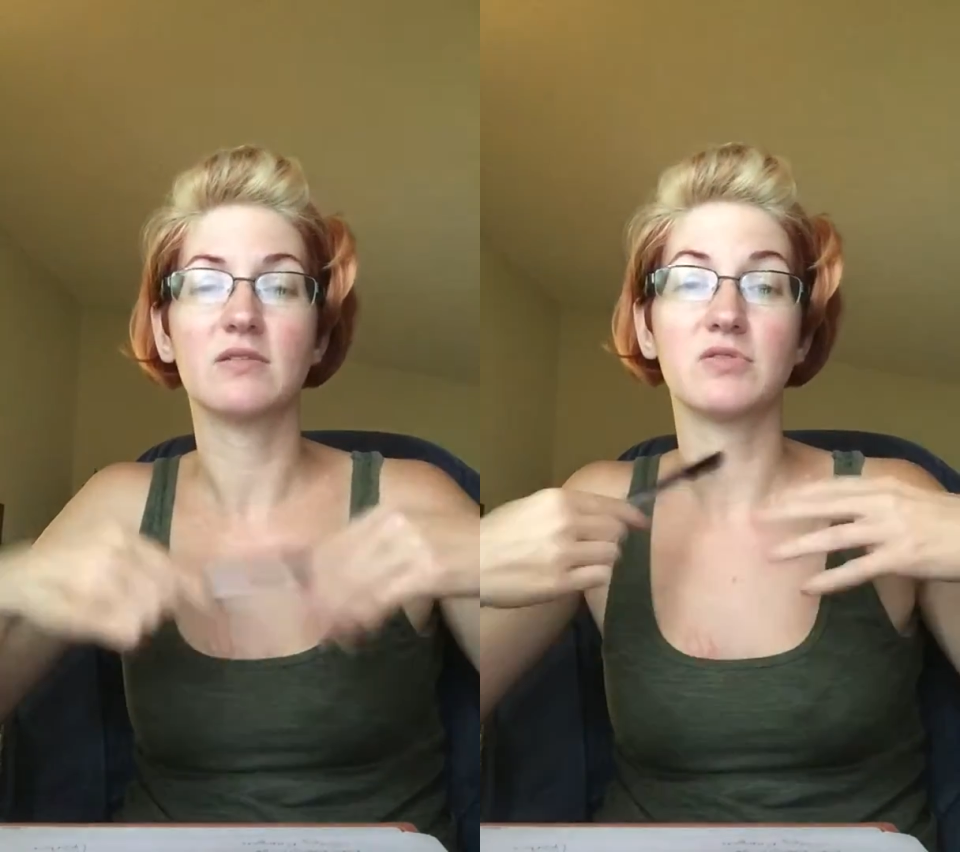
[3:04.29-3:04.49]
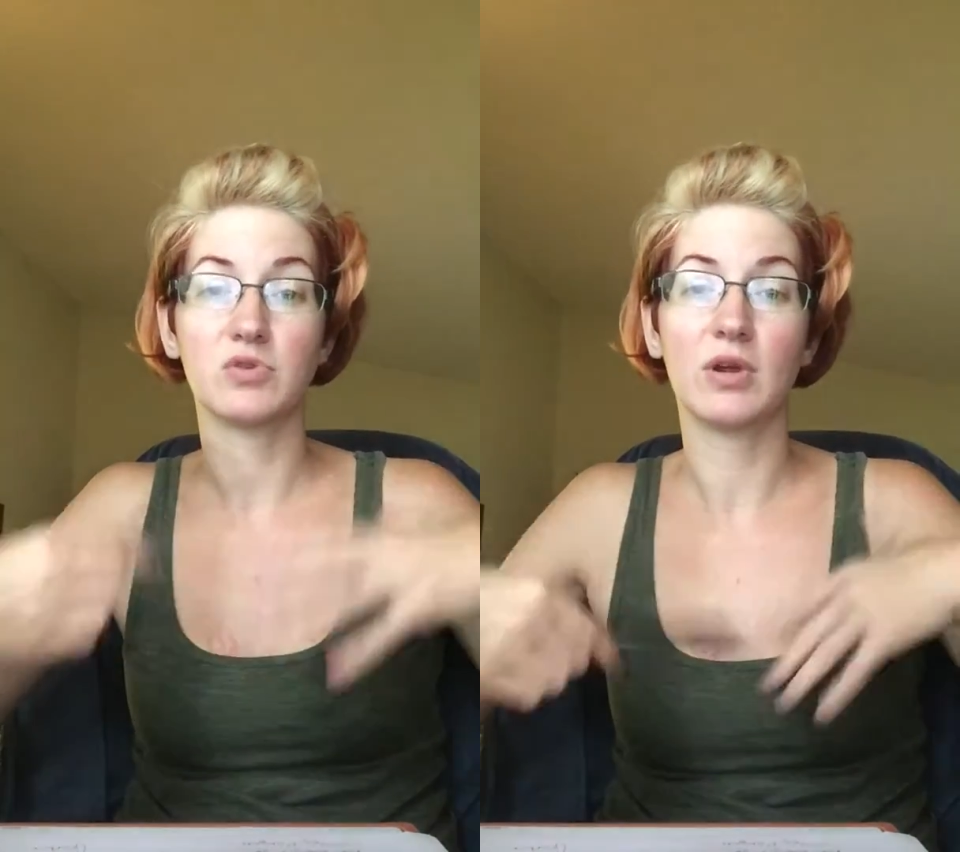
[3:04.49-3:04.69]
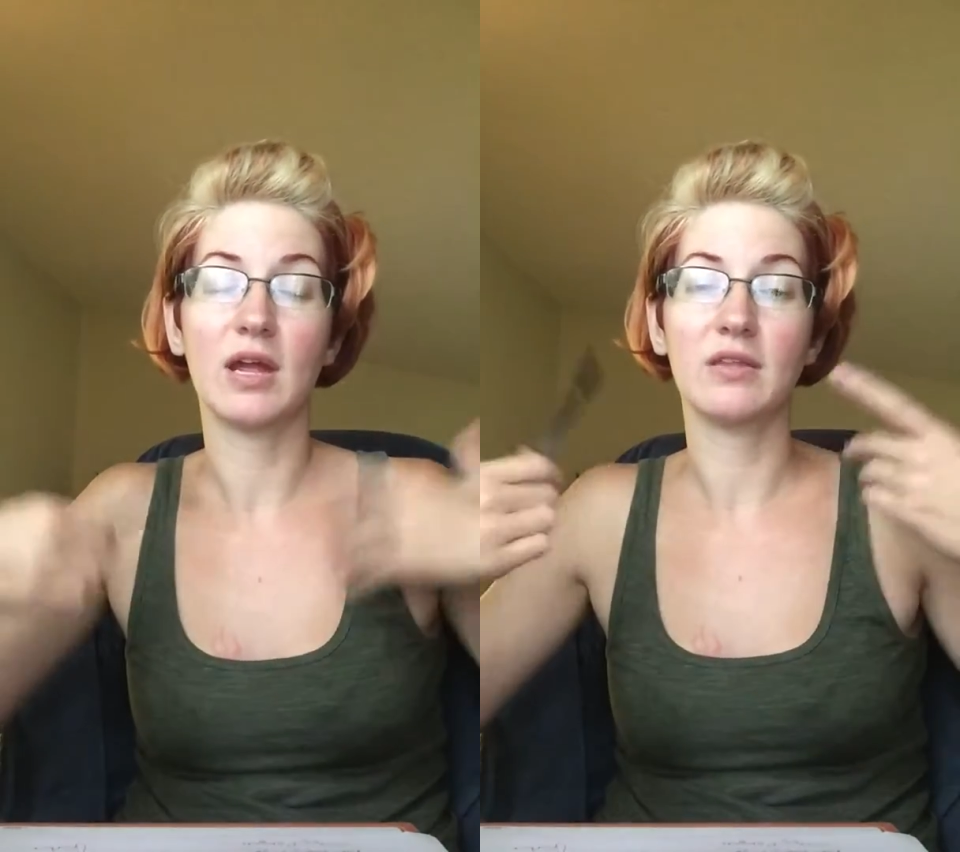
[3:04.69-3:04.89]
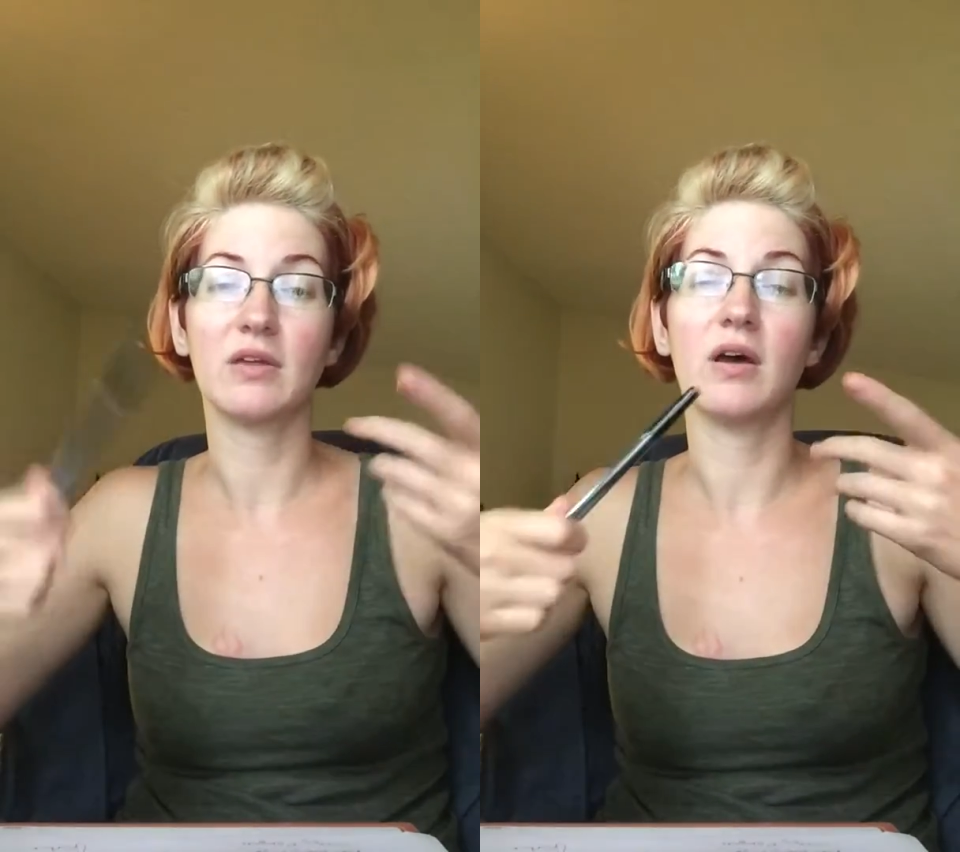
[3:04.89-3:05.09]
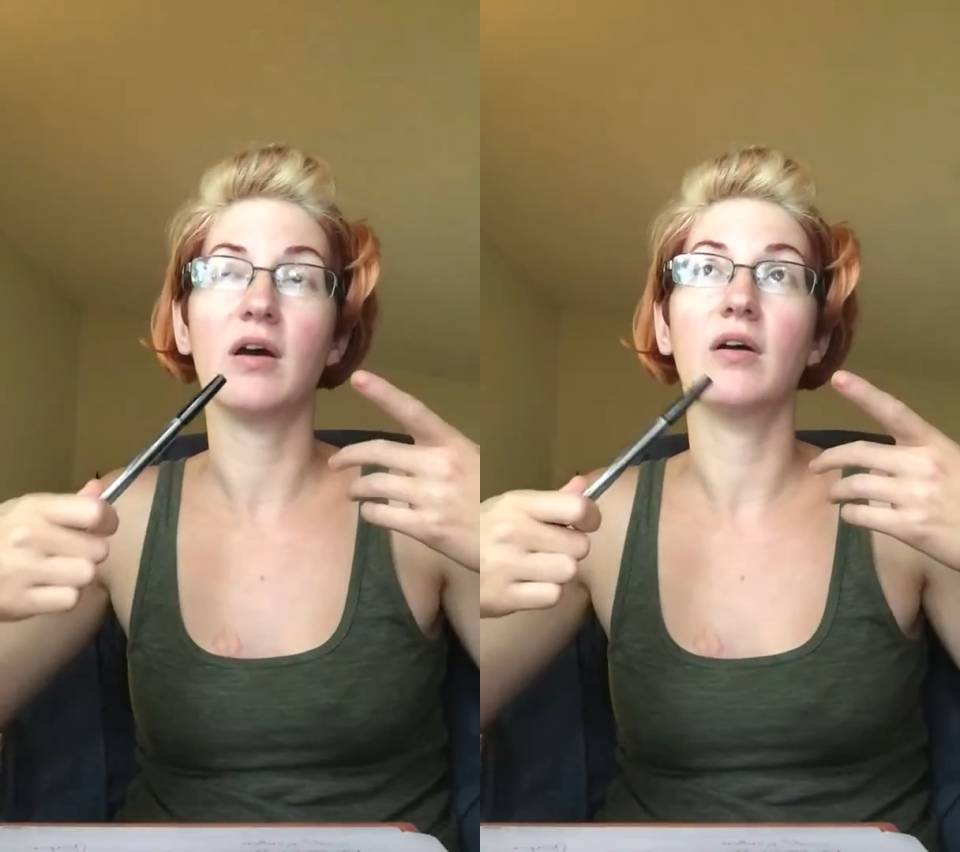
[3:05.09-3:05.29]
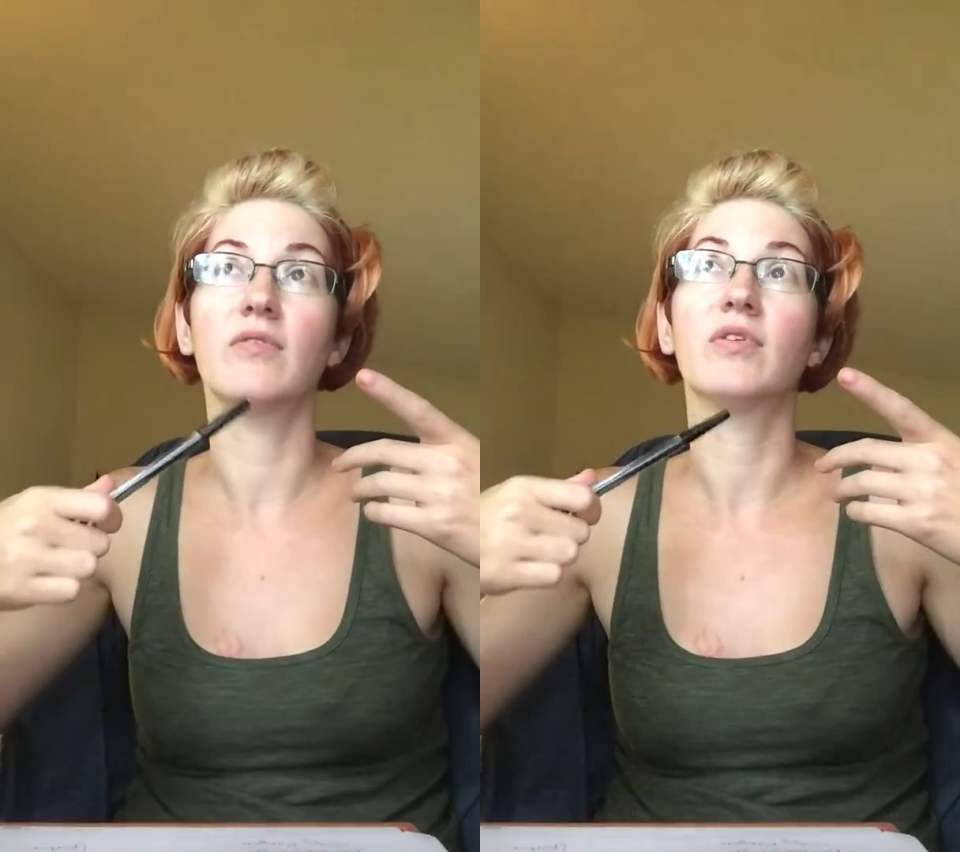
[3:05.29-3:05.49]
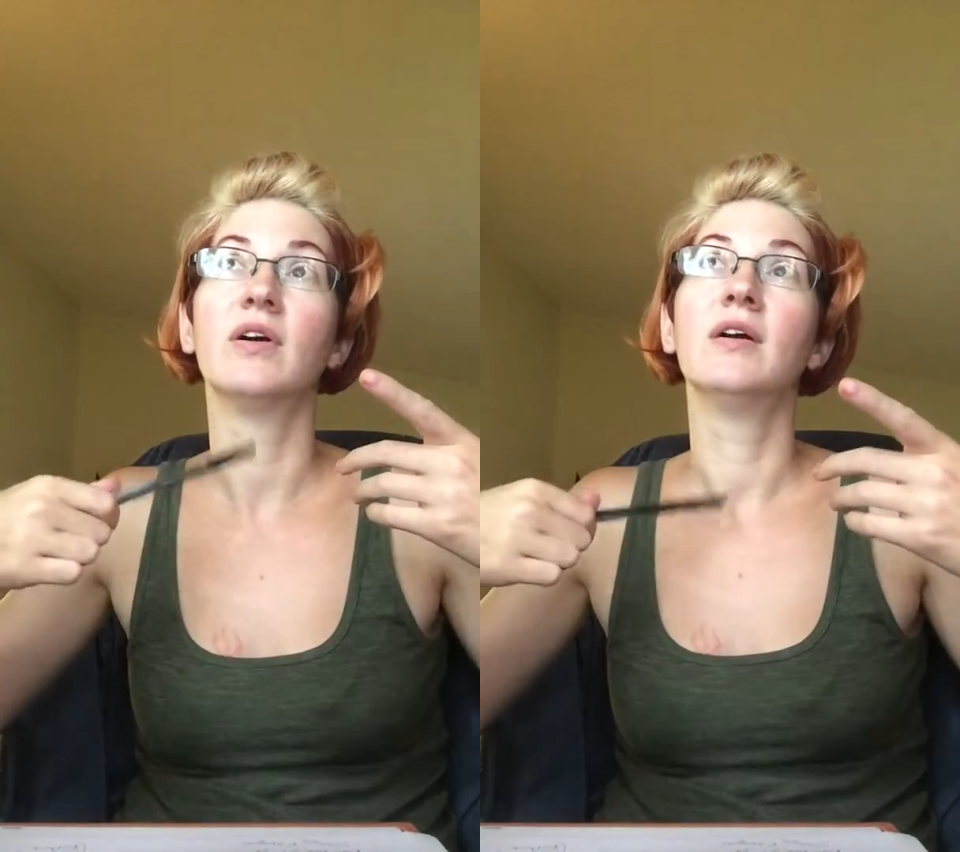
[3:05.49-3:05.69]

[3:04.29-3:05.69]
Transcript: the strength of